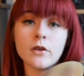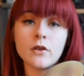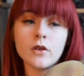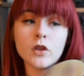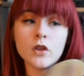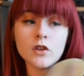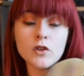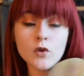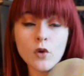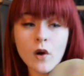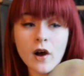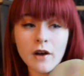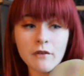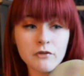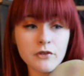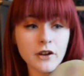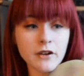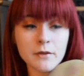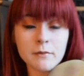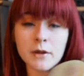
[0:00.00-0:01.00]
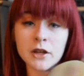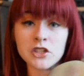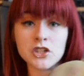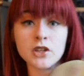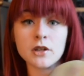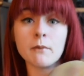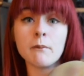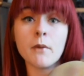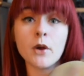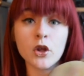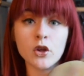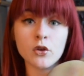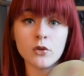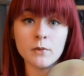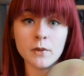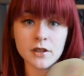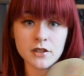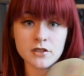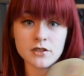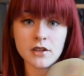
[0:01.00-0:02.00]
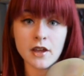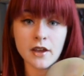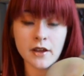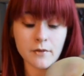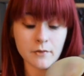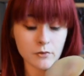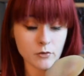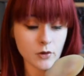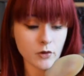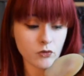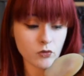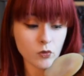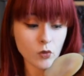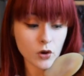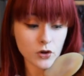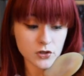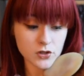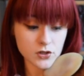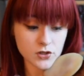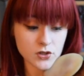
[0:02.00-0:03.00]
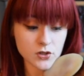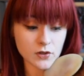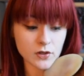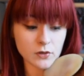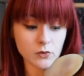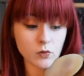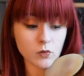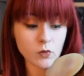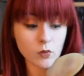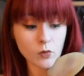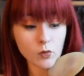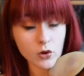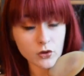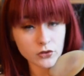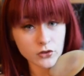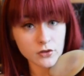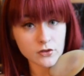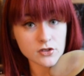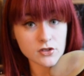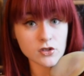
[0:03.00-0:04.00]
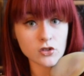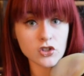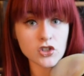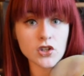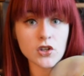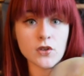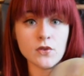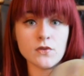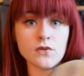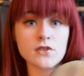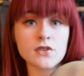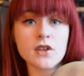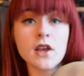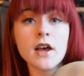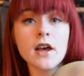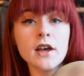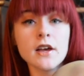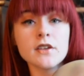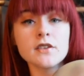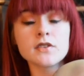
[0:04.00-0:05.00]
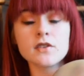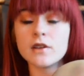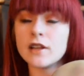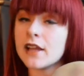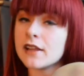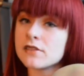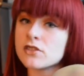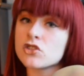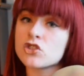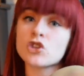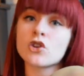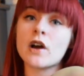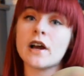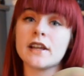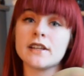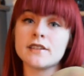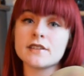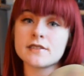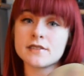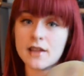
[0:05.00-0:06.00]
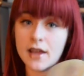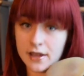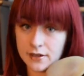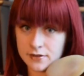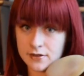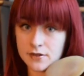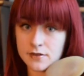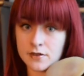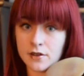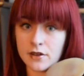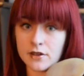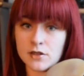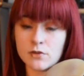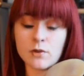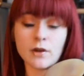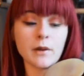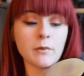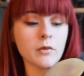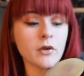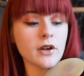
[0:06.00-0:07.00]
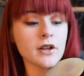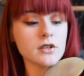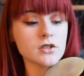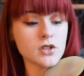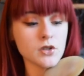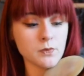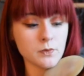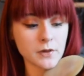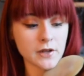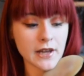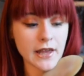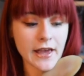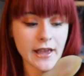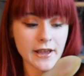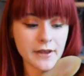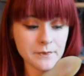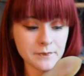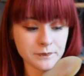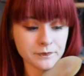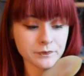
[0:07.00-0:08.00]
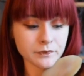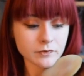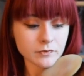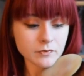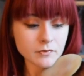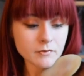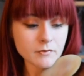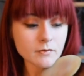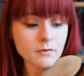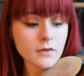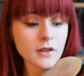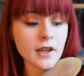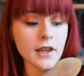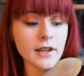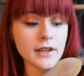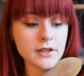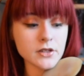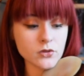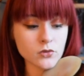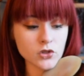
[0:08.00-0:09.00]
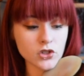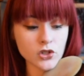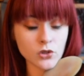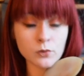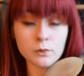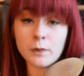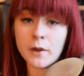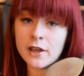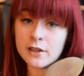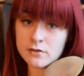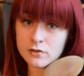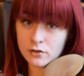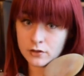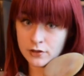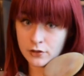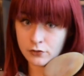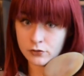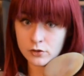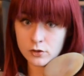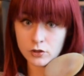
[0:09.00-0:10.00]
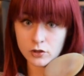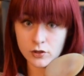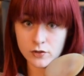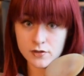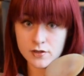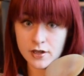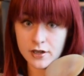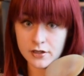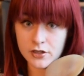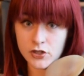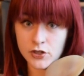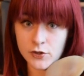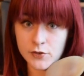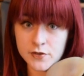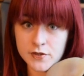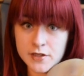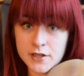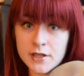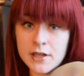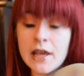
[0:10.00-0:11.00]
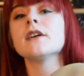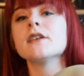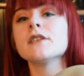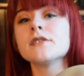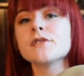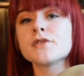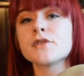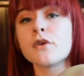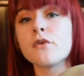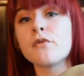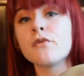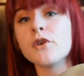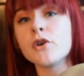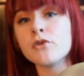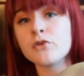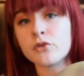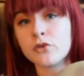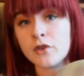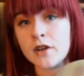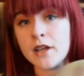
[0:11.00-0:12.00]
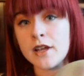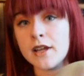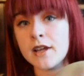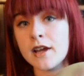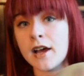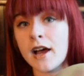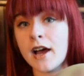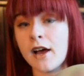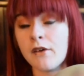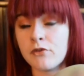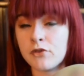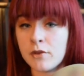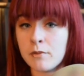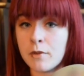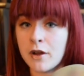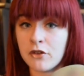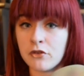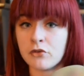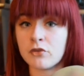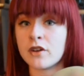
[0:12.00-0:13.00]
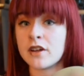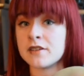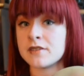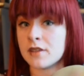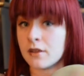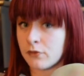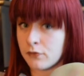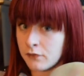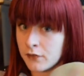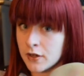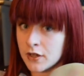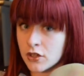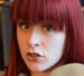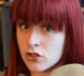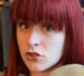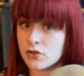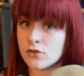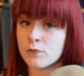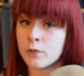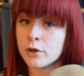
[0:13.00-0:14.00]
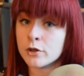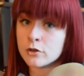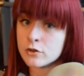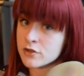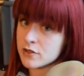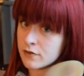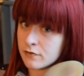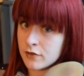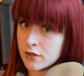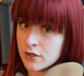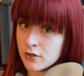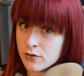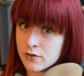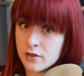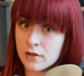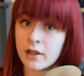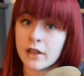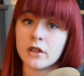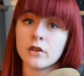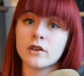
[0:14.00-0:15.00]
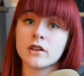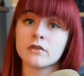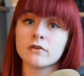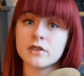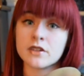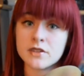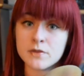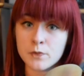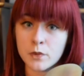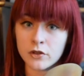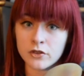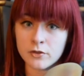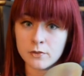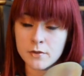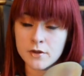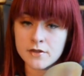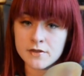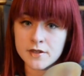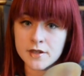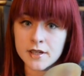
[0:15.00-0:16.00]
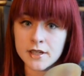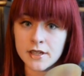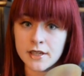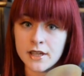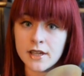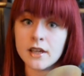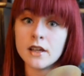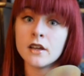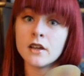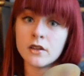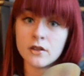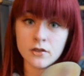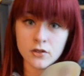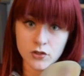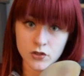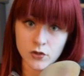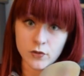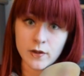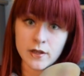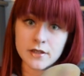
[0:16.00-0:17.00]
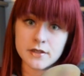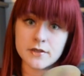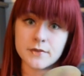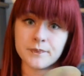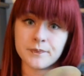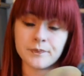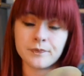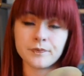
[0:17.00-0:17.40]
you are very much in a moment with what you do and what notes you choose. So let's try this exercise when I'm going to play a little tune based on the 4 notes that I've chosen. So feel free, after my phrase has finished, to pause the video so that you can respond musically to it.